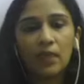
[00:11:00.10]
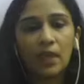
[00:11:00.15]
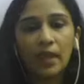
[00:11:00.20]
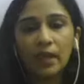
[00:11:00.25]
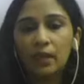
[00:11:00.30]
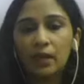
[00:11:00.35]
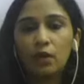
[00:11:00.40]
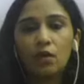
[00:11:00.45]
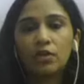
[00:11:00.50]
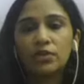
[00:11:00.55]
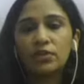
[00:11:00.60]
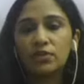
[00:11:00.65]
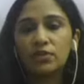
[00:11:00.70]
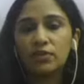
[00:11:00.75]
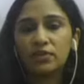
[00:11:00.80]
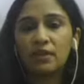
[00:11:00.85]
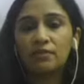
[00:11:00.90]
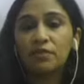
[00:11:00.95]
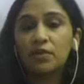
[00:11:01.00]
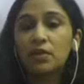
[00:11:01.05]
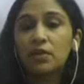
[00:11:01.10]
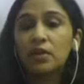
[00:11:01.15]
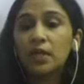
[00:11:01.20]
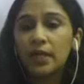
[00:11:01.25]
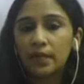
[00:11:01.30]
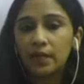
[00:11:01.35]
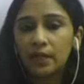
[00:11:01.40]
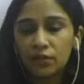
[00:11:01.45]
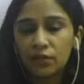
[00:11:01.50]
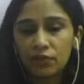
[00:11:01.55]
across several
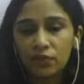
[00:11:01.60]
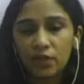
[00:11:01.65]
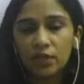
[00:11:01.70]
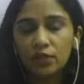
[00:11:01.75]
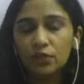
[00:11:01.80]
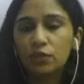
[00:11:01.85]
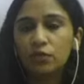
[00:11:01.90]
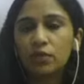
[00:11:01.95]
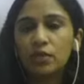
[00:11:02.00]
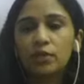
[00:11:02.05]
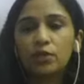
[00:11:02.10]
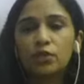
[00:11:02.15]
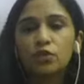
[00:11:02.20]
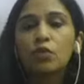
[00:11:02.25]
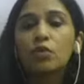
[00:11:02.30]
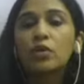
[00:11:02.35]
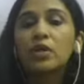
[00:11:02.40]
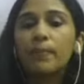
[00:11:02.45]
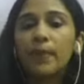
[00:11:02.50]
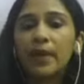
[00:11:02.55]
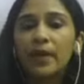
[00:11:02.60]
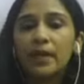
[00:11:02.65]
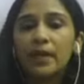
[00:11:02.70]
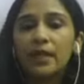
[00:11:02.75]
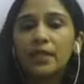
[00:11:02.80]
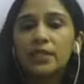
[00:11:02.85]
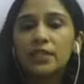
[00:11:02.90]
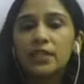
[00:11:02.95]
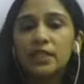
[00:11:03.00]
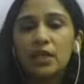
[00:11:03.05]
industries, so there is no
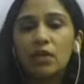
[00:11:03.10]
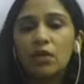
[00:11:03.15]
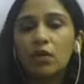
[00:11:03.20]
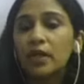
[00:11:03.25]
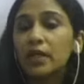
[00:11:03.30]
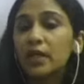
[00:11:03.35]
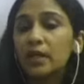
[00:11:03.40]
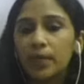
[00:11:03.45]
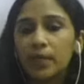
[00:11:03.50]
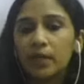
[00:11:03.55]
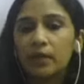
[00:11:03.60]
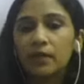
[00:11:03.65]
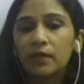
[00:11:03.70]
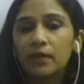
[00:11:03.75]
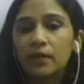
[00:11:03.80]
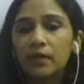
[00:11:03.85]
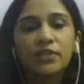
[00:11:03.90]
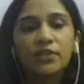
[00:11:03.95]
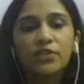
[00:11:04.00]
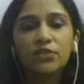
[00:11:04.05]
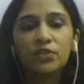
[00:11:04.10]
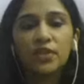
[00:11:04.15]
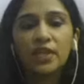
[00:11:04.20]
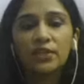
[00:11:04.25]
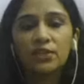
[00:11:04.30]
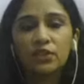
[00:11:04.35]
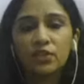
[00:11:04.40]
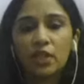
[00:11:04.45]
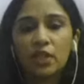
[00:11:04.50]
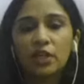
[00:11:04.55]
dependency on any particular
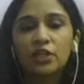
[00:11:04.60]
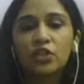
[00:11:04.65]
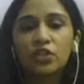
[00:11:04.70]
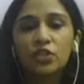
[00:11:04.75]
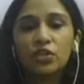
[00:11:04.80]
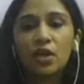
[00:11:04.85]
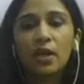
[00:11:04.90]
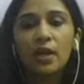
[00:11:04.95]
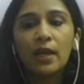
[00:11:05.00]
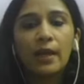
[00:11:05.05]
industry as such.